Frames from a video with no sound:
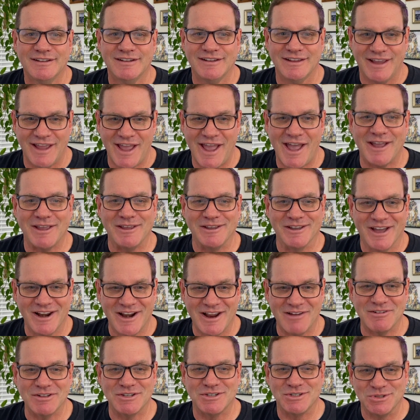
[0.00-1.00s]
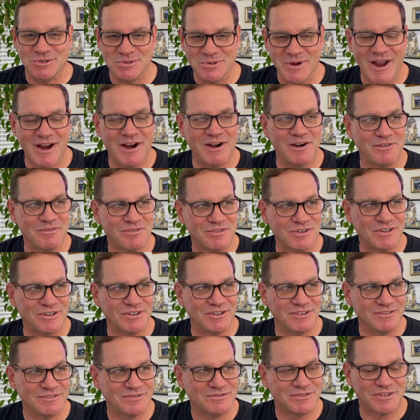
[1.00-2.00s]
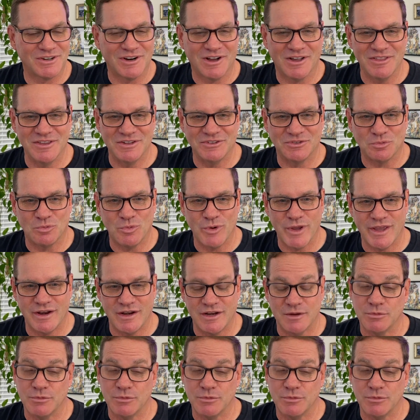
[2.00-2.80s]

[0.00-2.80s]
Yeah, you got to have a two iron for for all this wind.